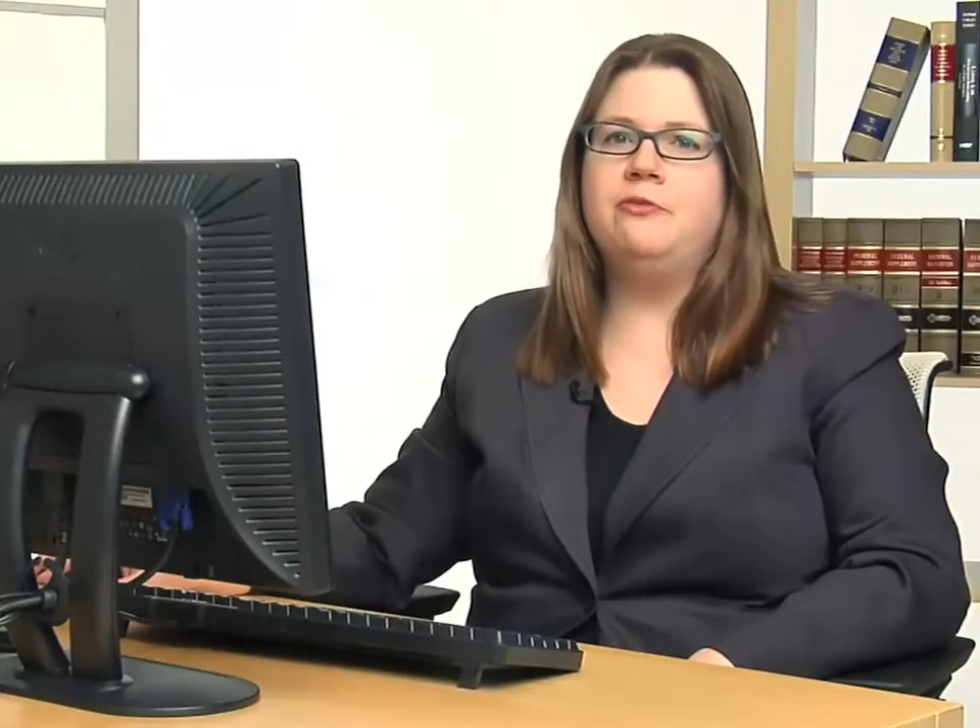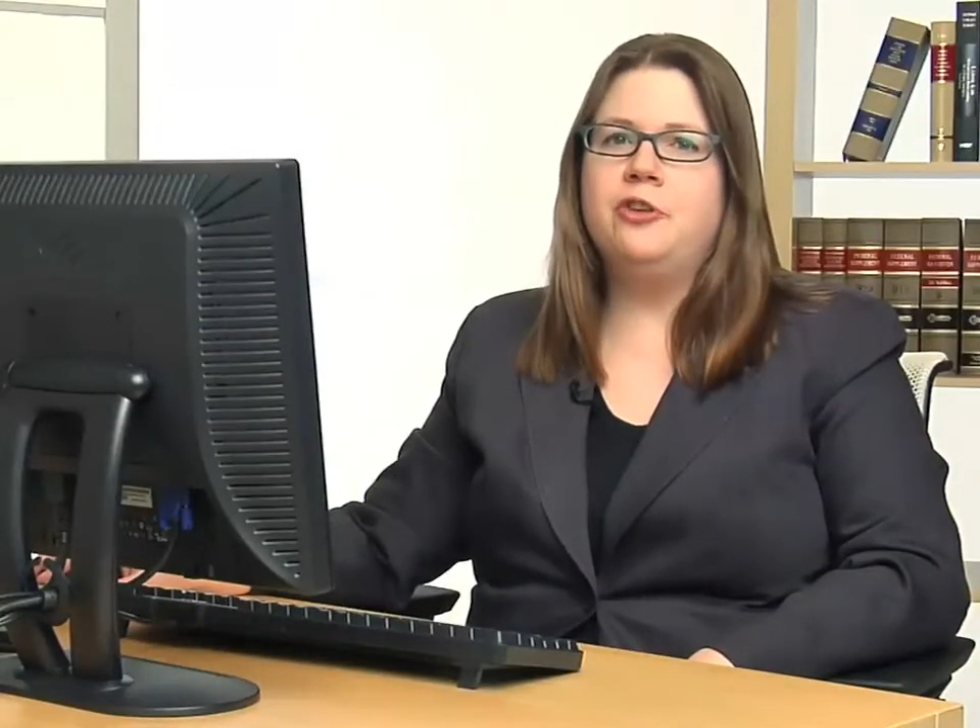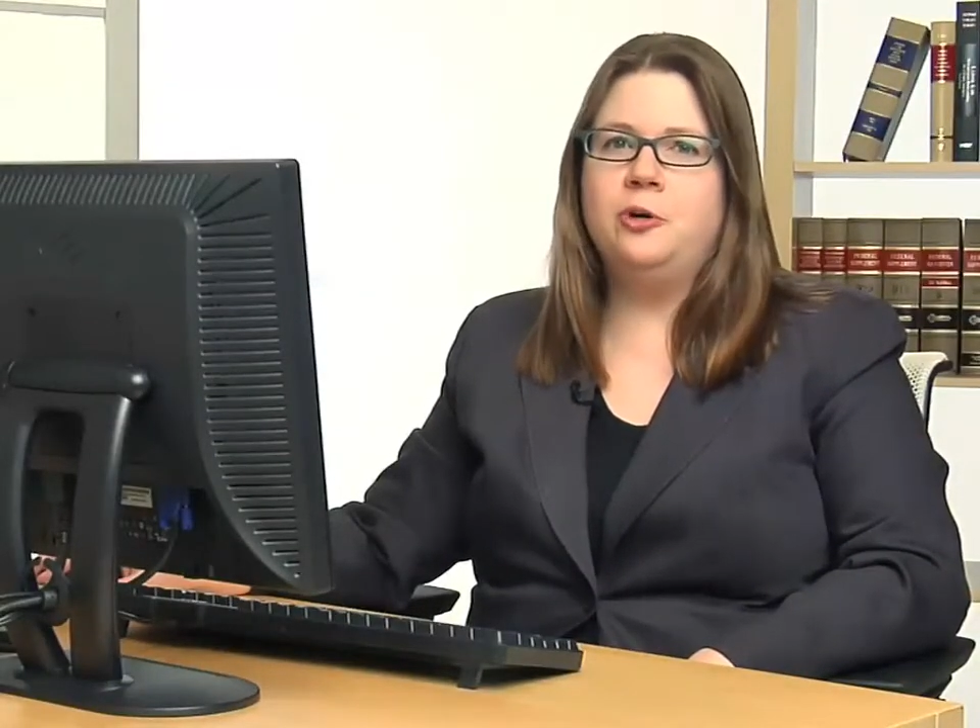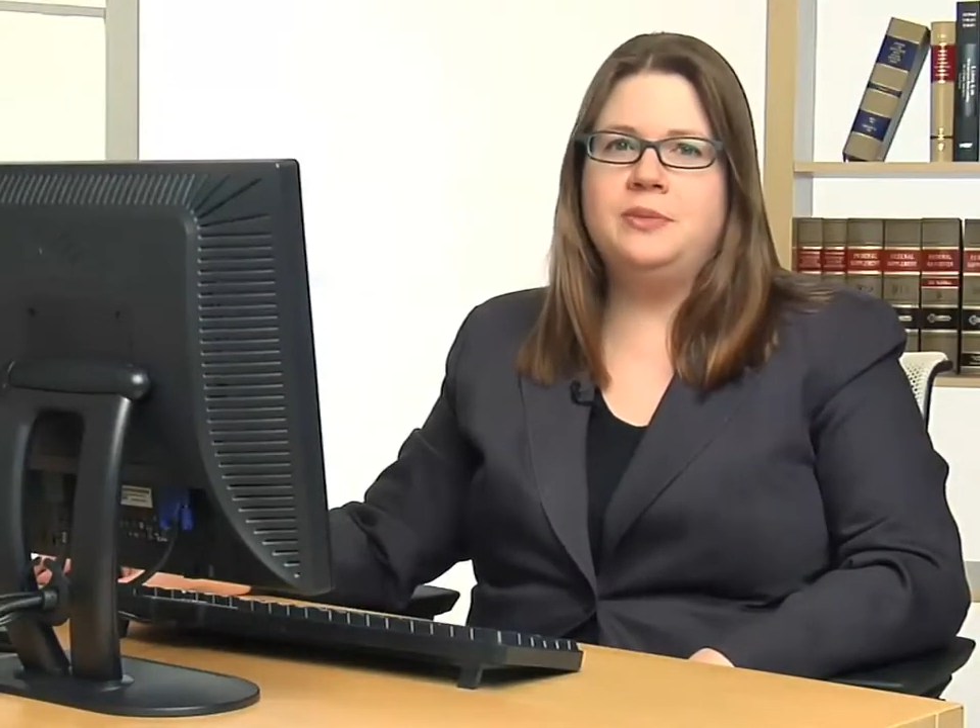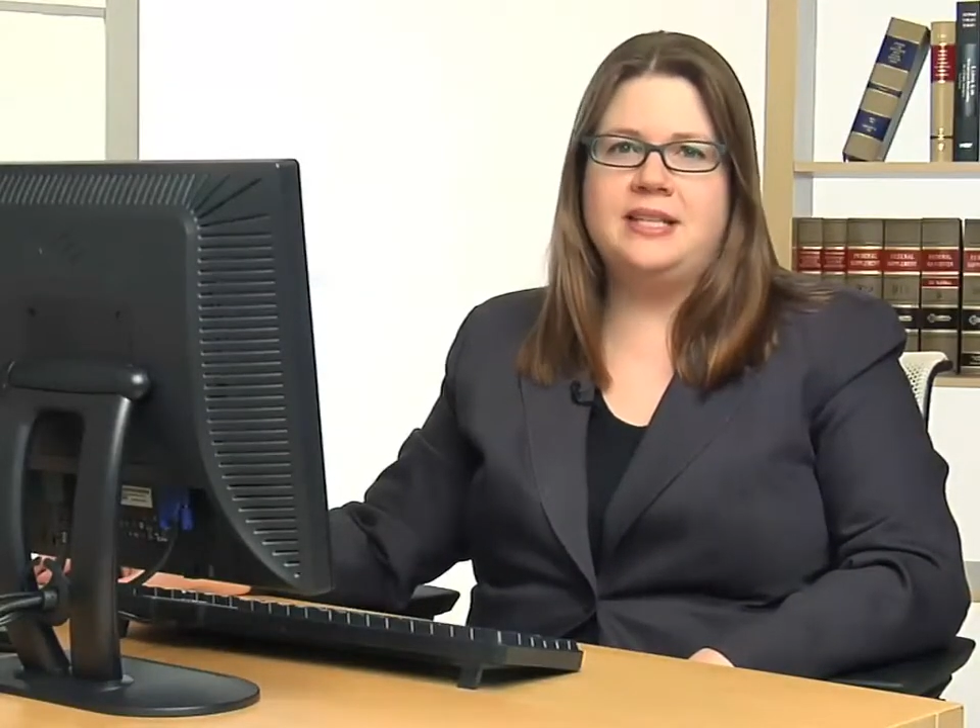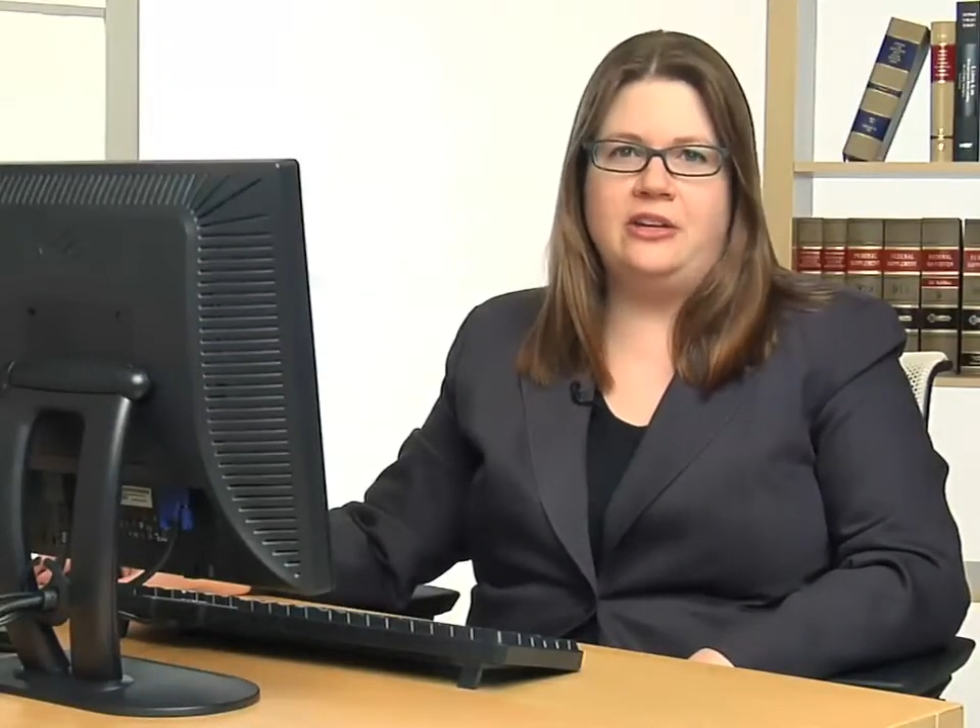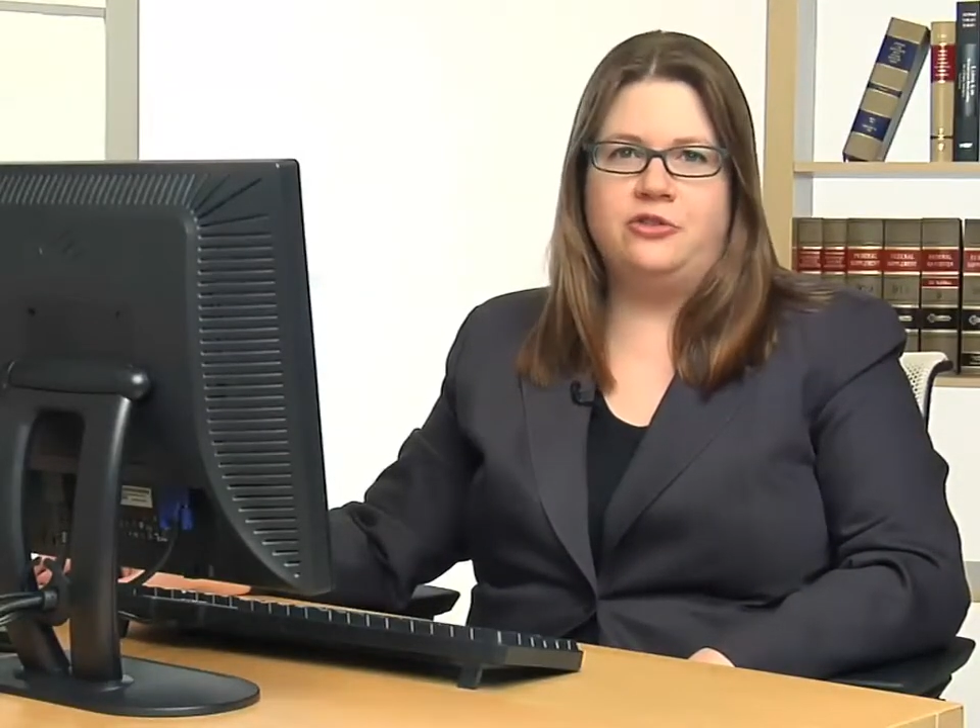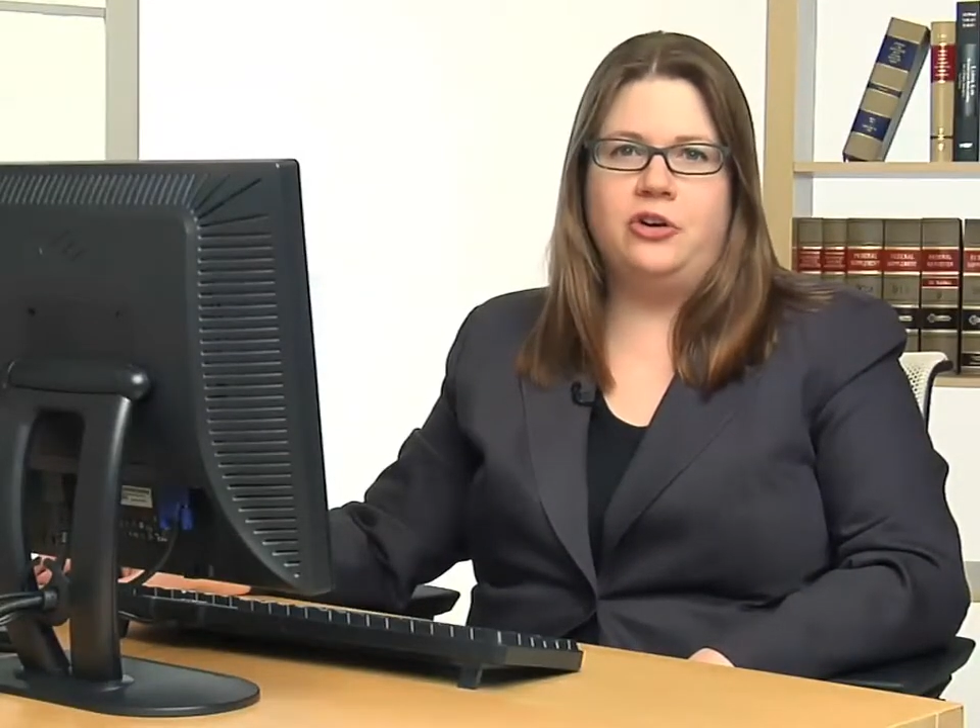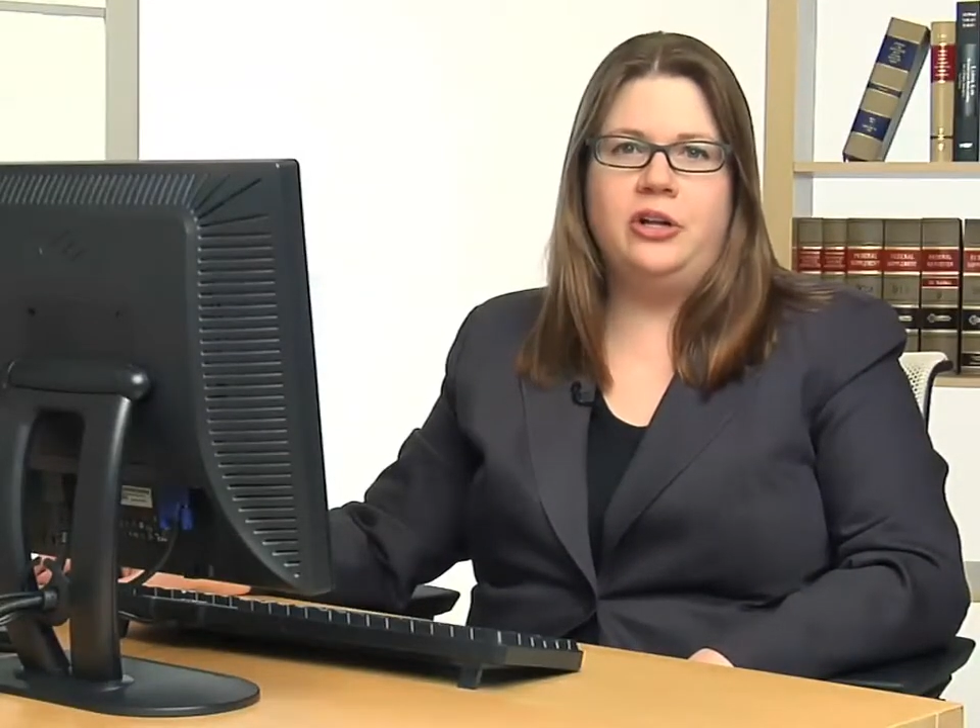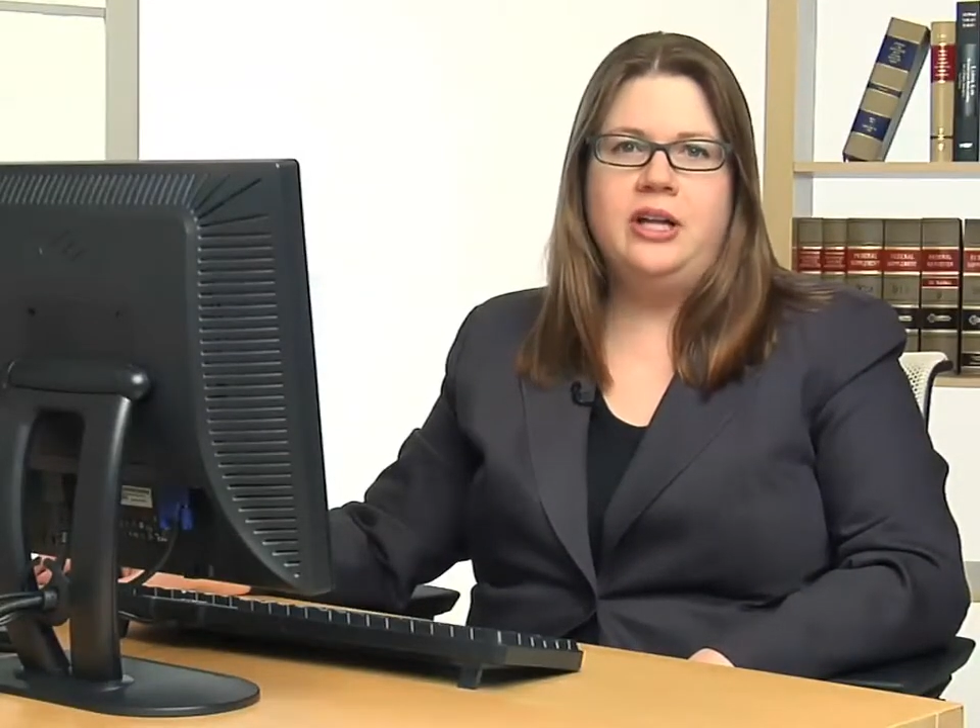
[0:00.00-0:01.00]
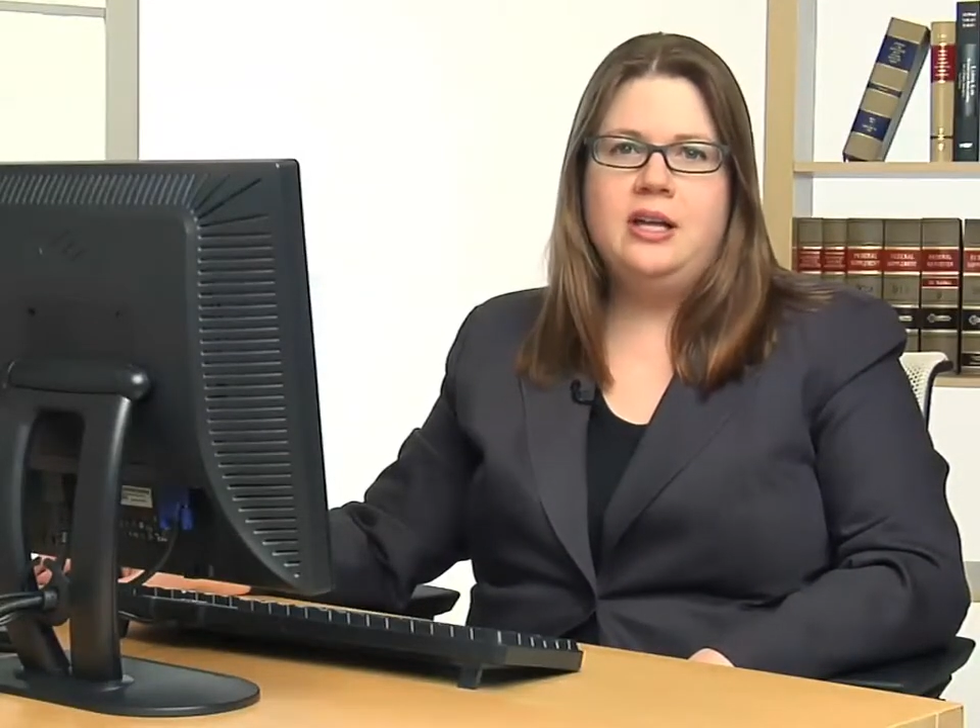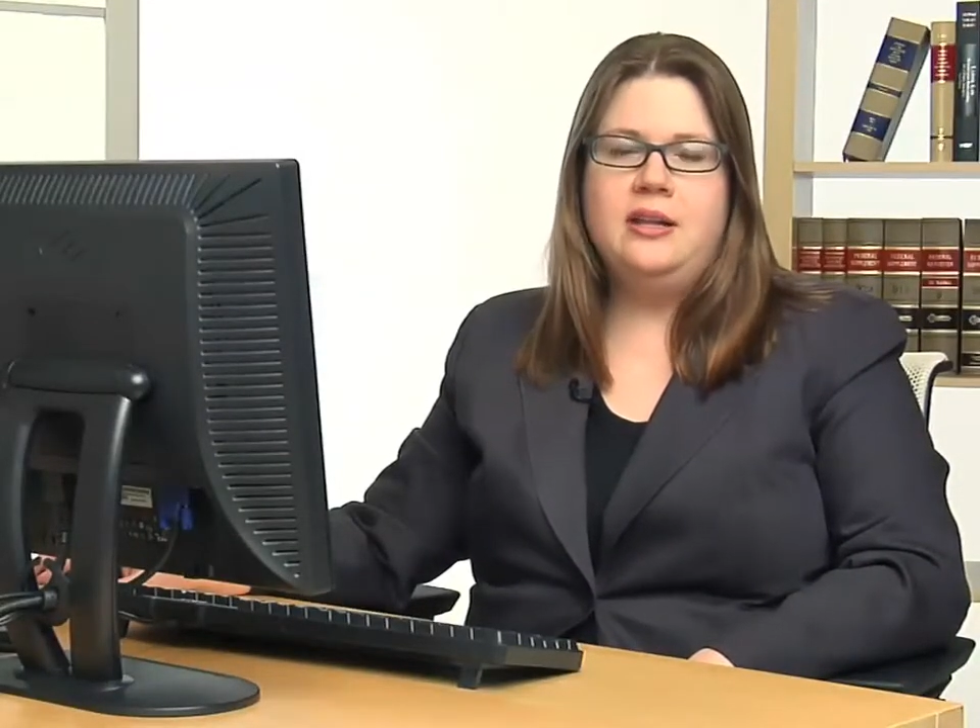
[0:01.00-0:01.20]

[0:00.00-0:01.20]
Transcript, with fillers: Firm Central,